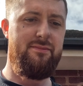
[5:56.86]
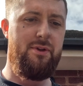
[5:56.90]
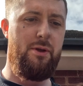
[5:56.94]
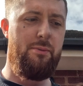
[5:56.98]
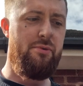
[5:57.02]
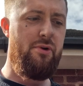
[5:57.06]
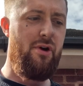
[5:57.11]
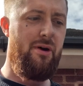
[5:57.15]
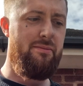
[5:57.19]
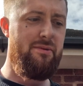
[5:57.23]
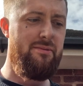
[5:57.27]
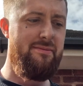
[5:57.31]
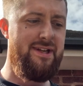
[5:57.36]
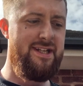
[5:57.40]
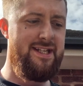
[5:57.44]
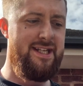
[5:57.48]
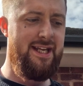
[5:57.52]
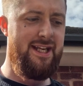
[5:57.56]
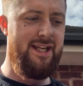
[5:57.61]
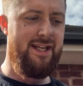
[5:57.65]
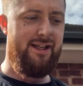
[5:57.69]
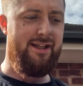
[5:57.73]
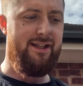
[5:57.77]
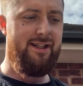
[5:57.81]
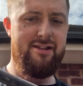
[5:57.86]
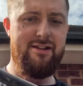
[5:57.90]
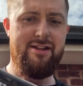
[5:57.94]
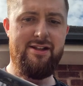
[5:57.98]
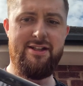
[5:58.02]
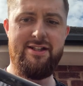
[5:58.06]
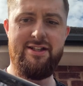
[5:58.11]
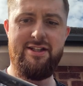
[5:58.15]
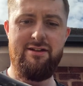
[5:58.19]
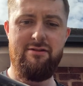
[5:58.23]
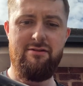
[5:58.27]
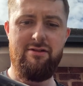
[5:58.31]
The problem is here, there's
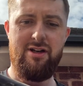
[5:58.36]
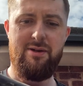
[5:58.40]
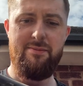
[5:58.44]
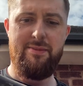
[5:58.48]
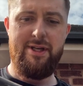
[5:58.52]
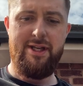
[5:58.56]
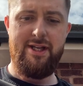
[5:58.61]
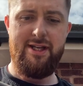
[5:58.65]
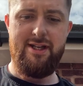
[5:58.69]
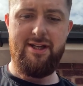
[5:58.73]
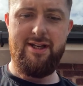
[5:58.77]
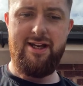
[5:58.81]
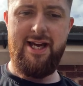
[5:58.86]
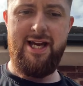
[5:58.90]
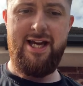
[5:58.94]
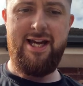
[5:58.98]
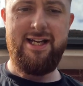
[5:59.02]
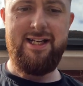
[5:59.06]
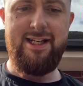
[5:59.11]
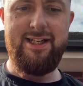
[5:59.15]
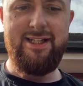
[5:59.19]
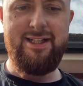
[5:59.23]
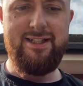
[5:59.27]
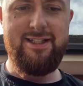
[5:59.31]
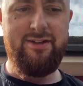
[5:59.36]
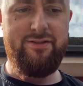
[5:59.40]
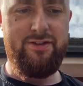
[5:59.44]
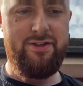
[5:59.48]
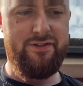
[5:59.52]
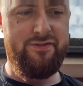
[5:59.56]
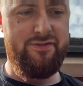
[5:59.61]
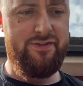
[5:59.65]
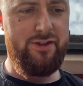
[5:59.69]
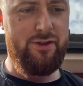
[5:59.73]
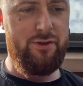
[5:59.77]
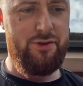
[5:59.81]
still going to be air leaks if
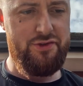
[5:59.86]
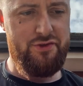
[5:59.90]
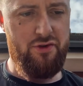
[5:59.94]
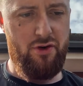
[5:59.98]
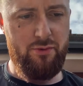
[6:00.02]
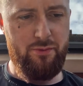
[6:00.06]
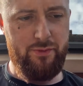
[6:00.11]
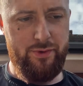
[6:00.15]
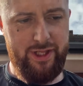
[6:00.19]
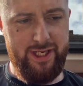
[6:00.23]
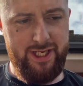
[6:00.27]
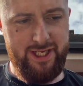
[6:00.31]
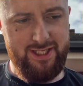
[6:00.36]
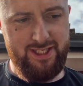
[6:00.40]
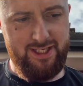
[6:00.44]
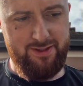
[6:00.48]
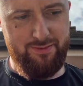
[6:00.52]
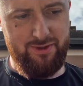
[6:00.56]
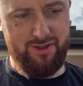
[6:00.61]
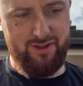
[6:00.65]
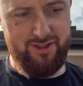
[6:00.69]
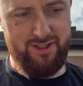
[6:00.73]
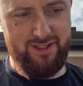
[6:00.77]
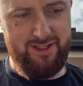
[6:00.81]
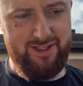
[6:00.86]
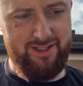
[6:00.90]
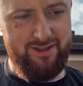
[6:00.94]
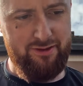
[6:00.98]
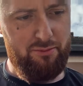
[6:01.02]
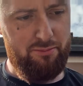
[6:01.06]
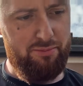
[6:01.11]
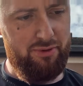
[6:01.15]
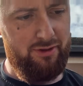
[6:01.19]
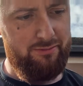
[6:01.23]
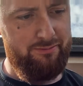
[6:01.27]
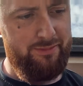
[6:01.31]
something goes wrong with this, because it's still
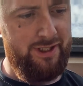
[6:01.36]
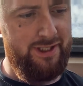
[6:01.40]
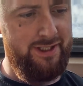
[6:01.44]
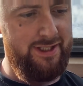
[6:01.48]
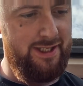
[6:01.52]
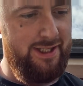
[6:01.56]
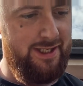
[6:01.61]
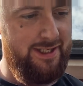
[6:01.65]
plumbed into the